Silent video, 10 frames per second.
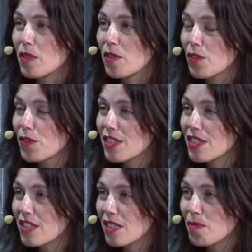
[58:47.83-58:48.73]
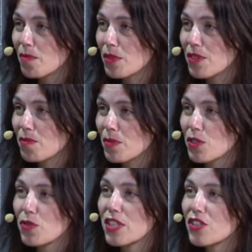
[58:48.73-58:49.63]
influence and
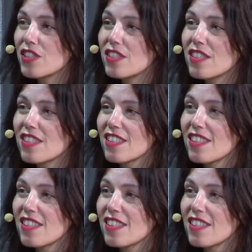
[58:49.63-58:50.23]
persuasion?